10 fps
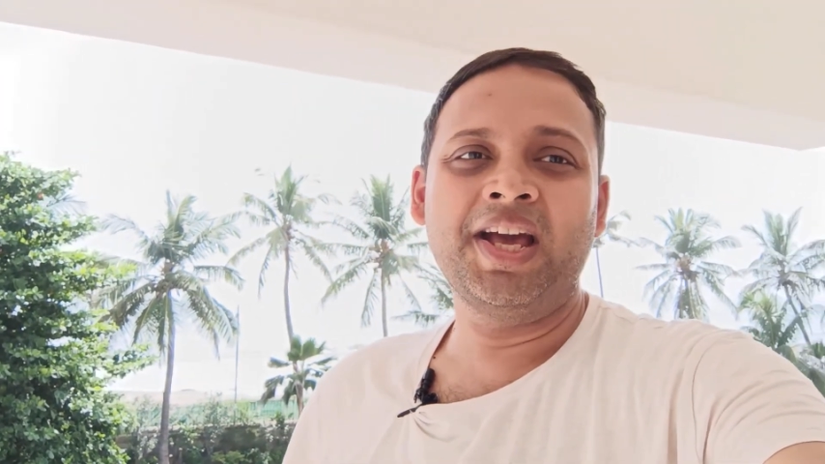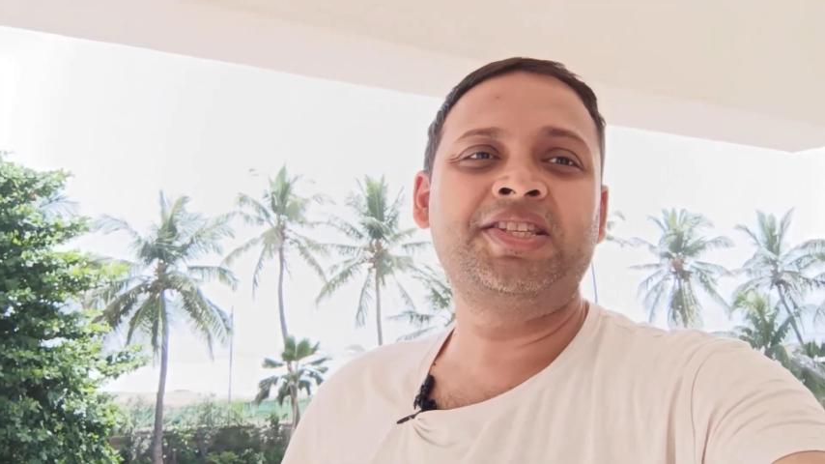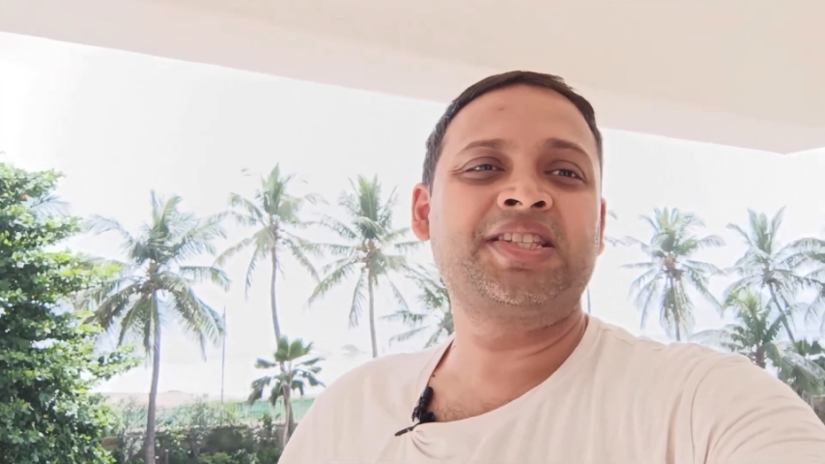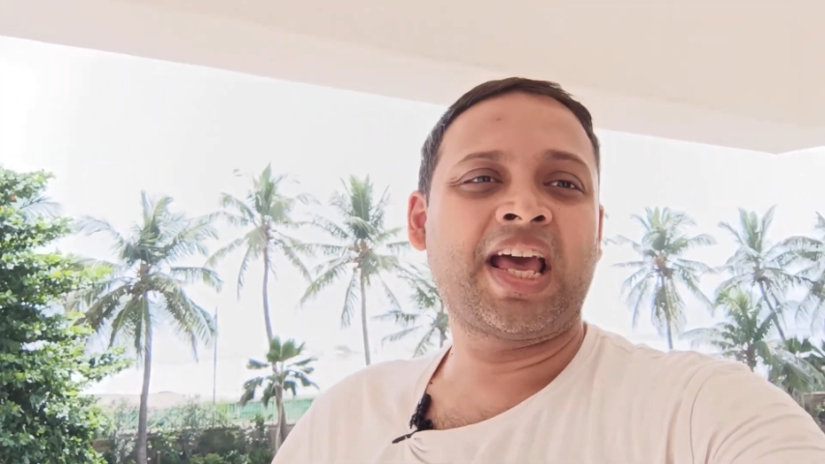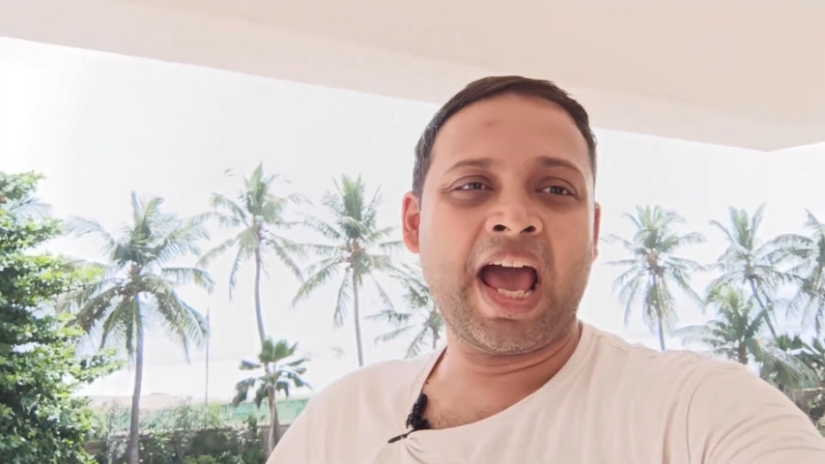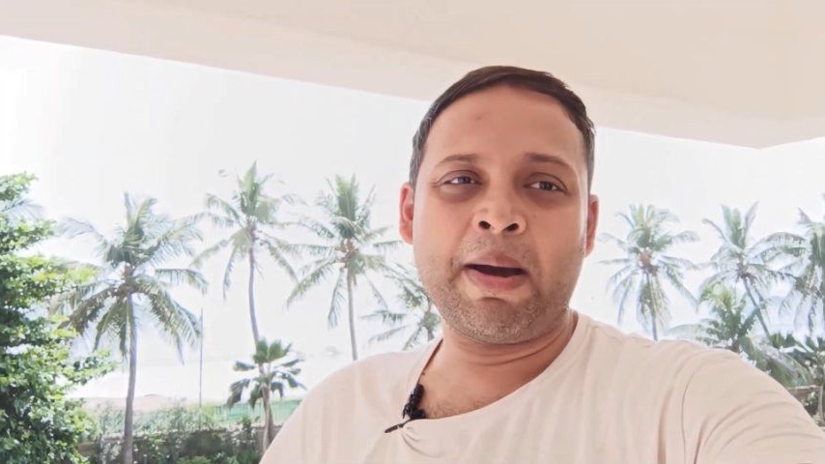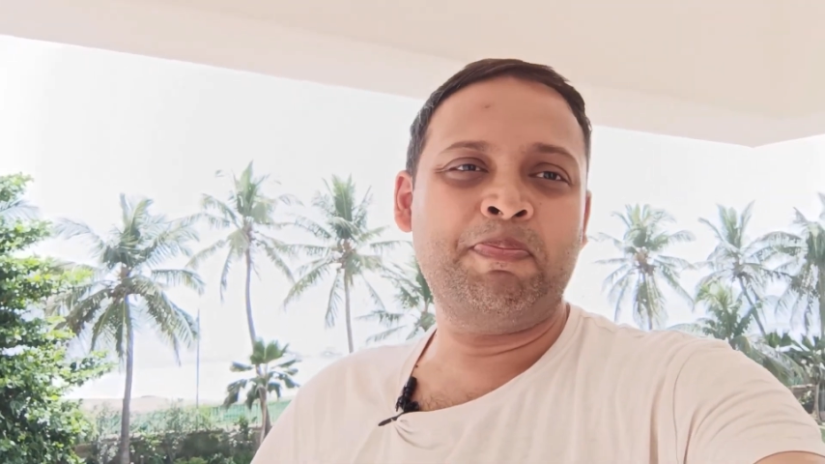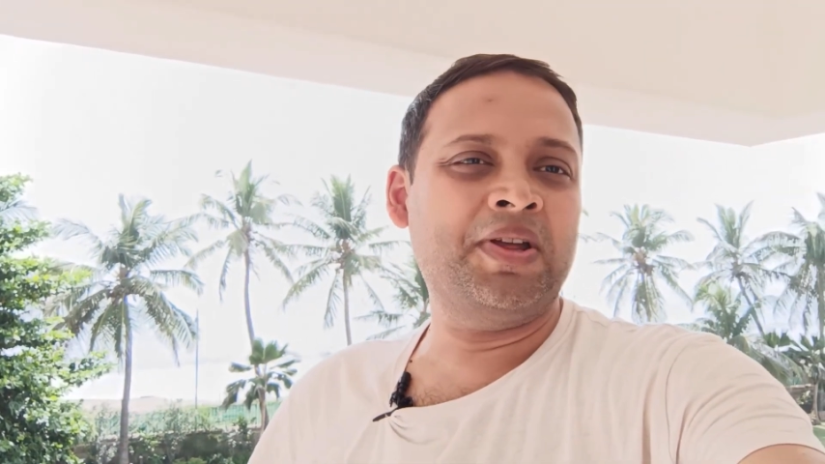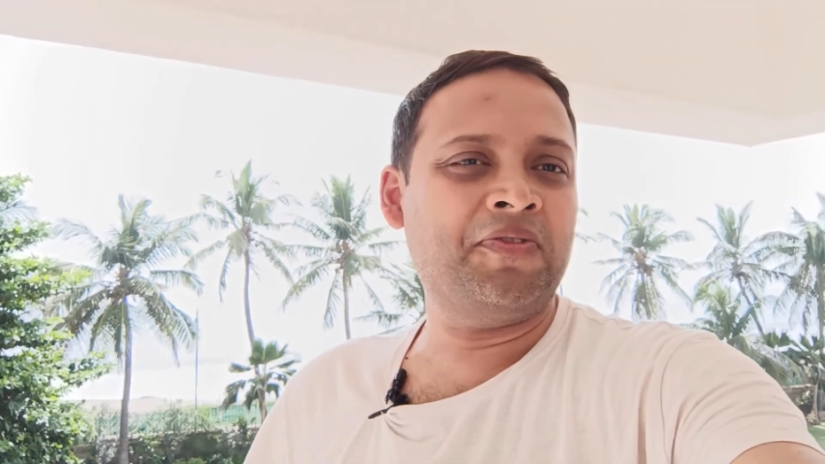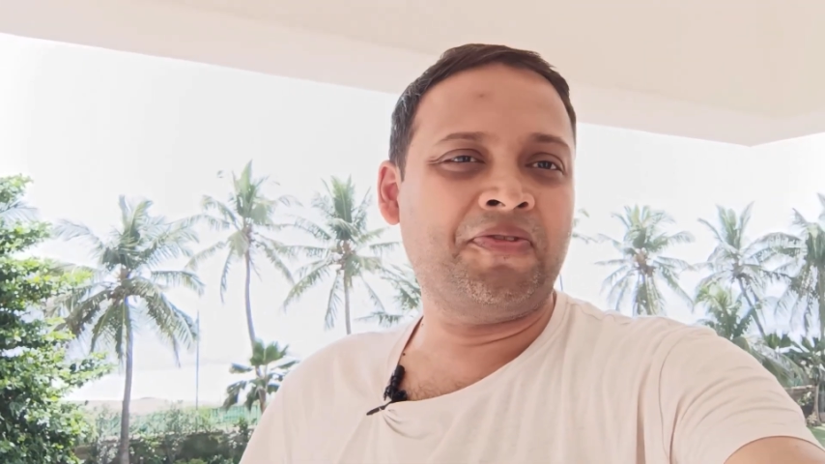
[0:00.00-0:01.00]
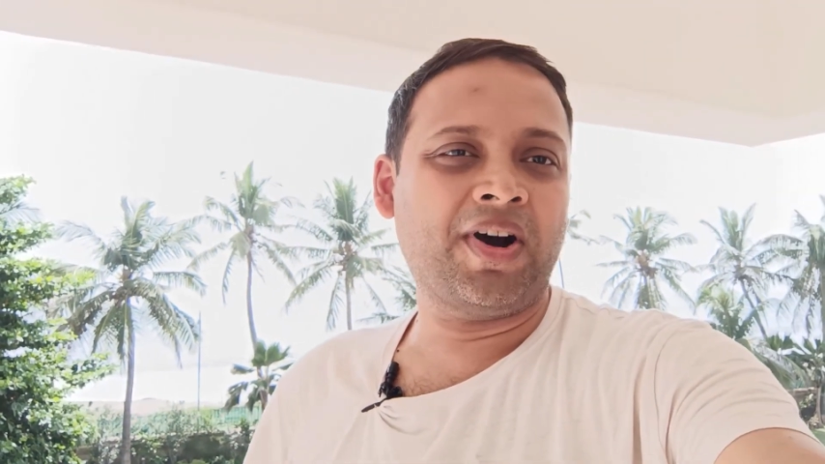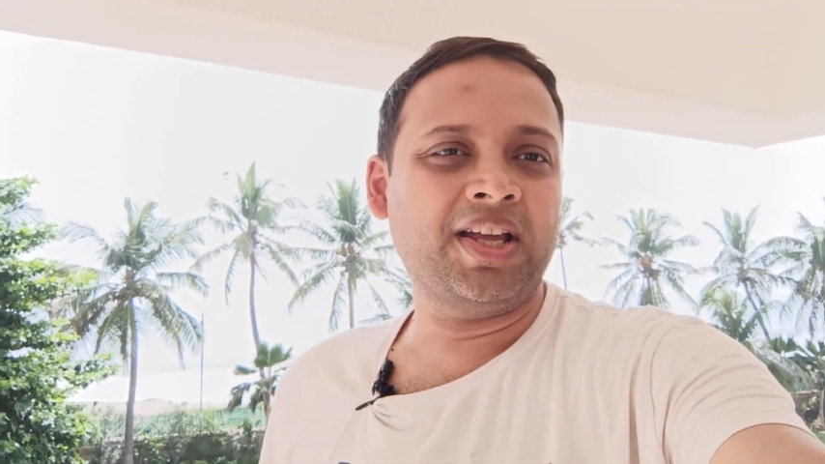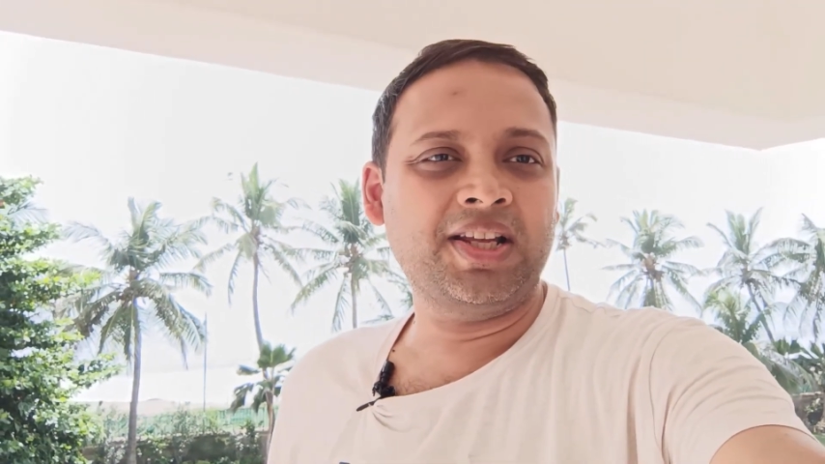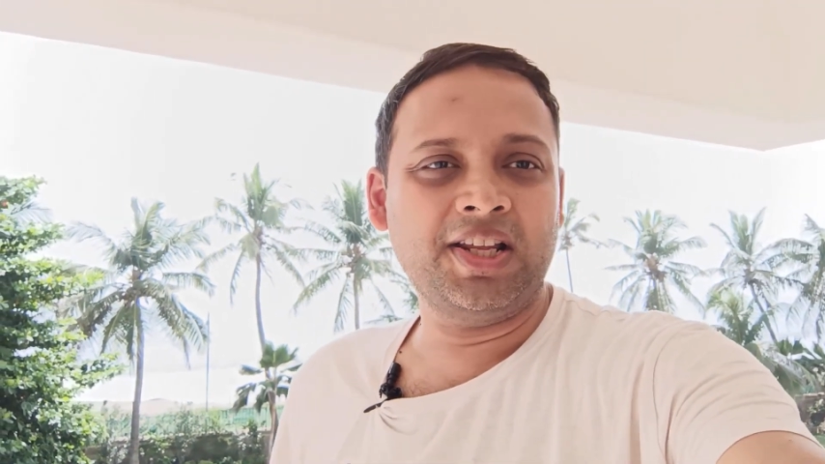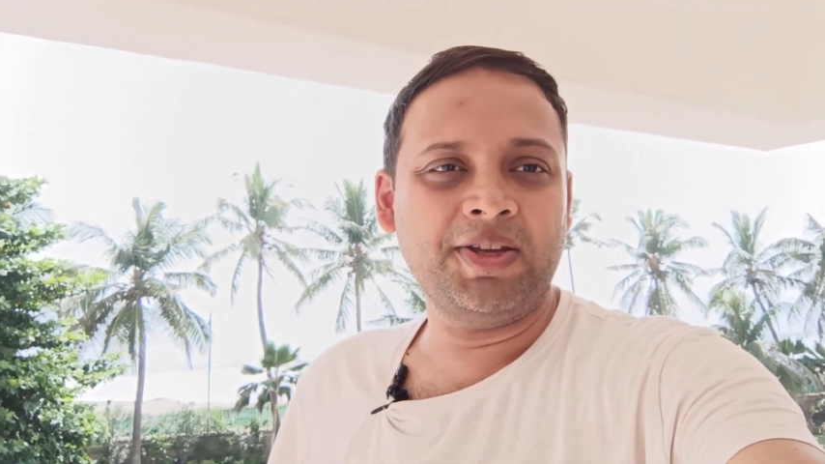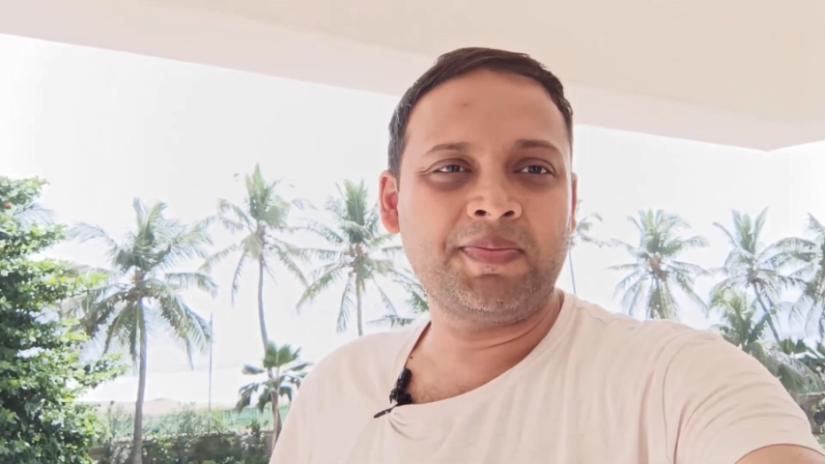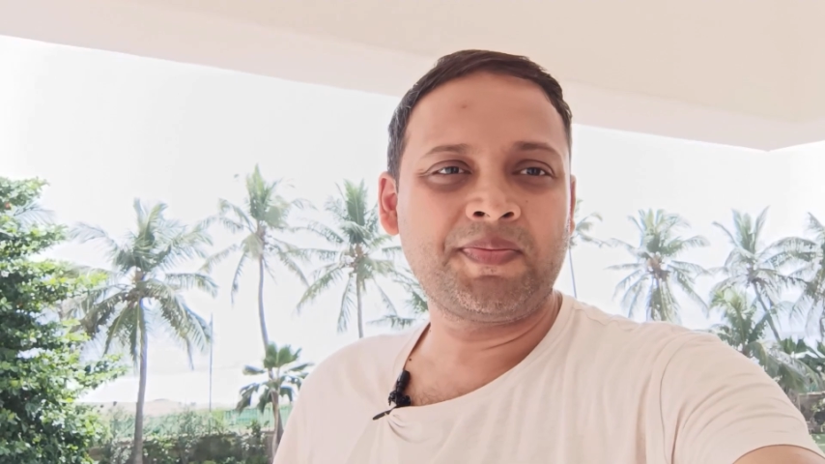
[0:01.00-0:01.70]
It's happening finally.